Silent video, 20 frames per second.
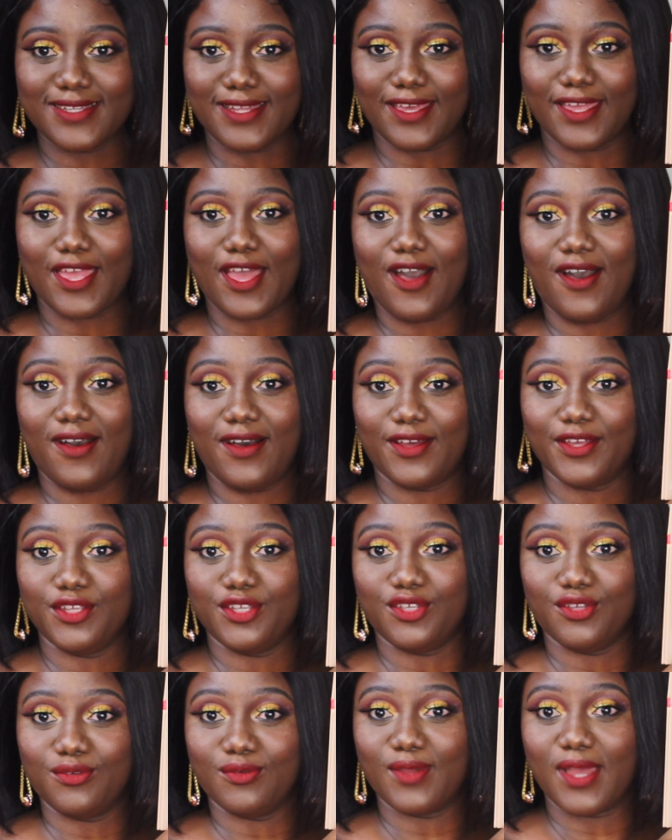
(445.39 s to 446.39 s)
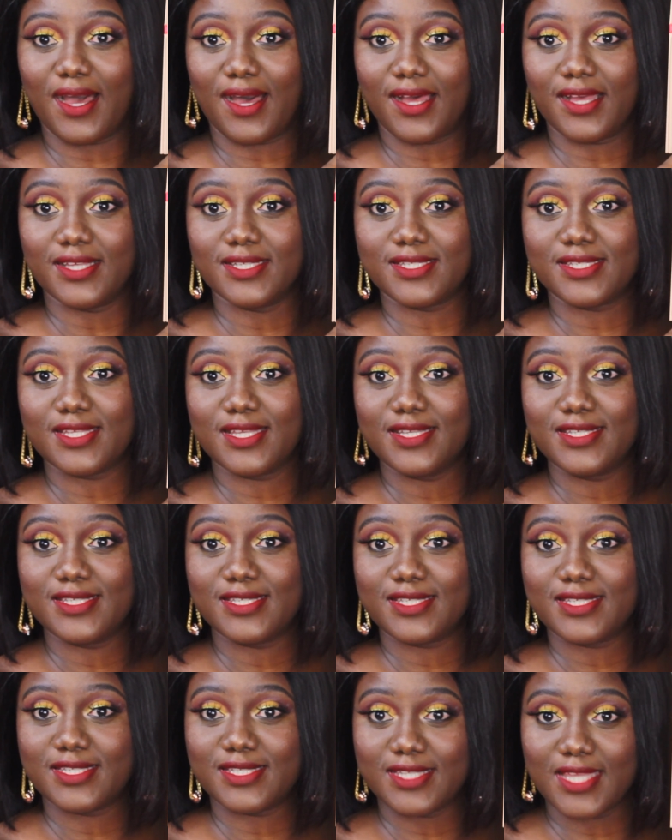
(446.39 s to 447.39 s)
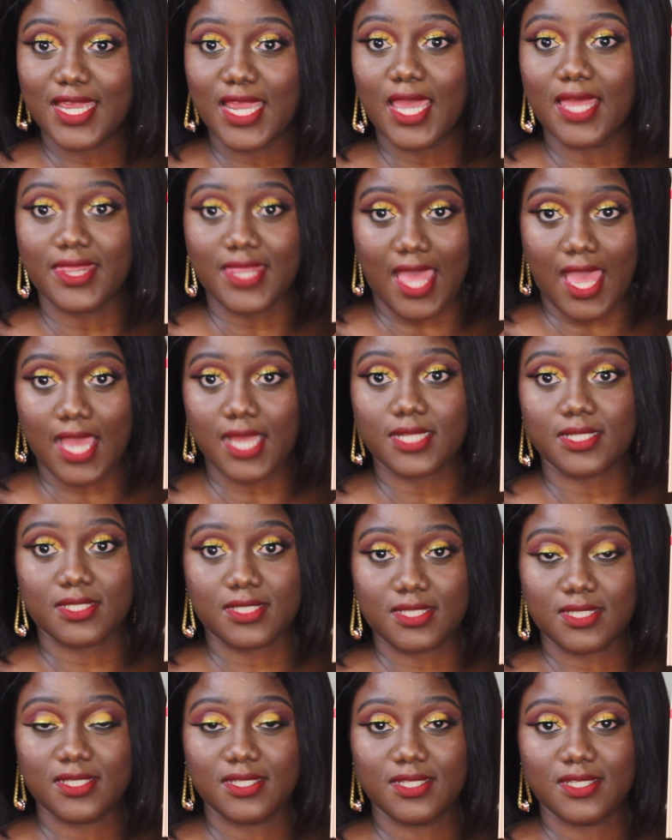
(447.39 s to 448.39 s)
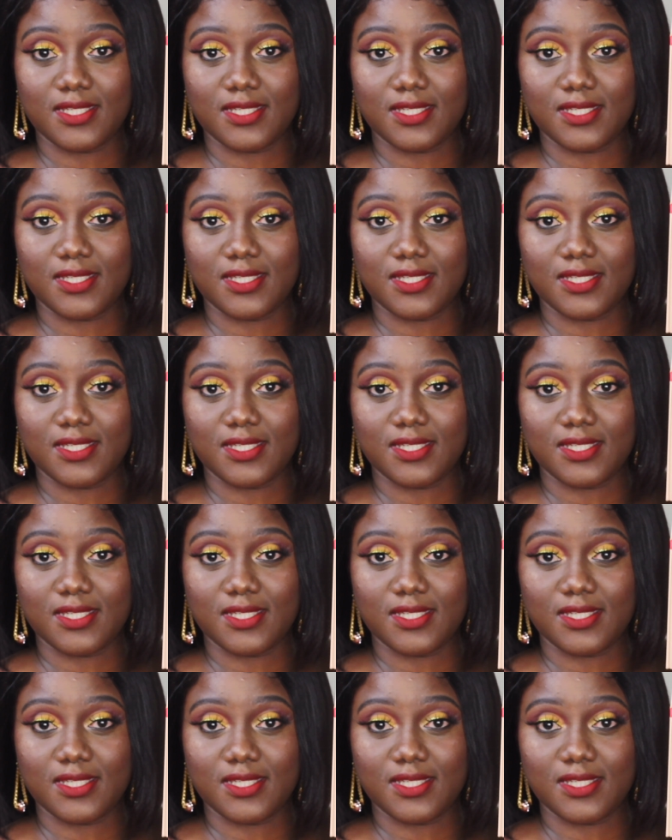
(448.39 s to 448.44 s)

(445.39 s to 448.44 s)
Like, are you guys seeing that?